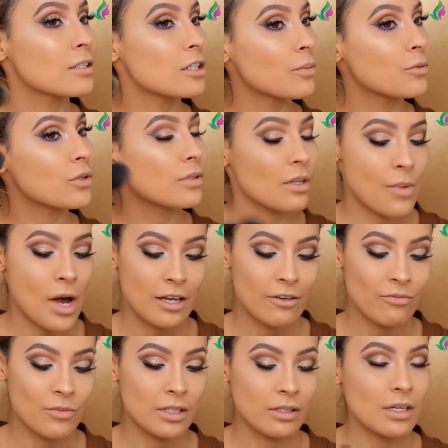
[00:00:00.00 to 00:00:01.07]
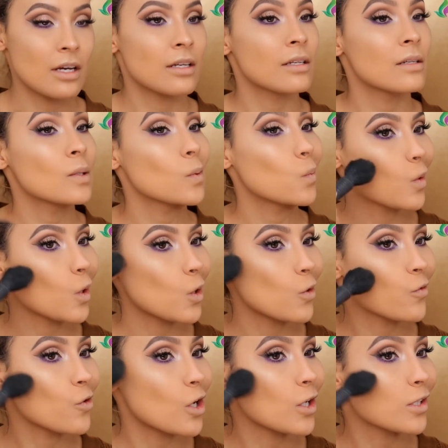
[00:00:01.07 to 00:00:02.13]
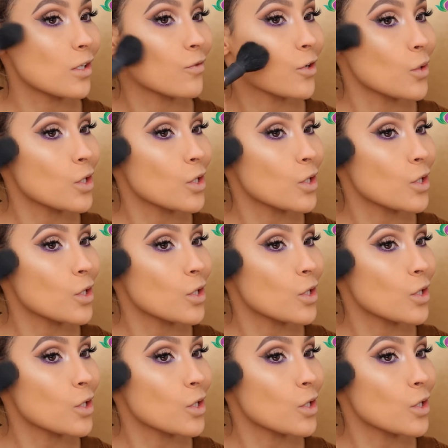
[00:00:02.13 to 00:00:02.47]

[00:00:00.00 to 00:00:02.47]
I stopped using Matt Give Me Sun. I don't know if you guys have